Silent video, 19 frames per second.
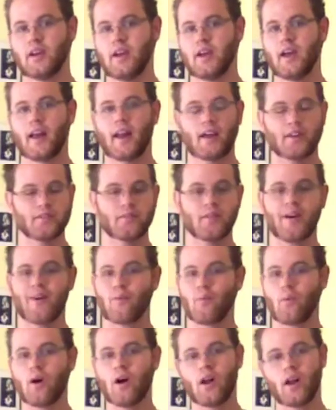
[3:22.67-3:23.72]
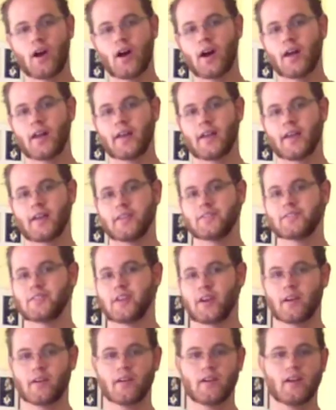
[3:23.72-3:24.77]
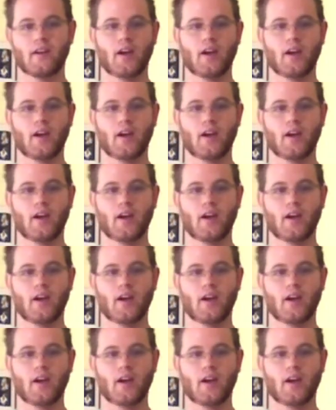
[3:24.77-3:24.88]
And I do not want hotheads there.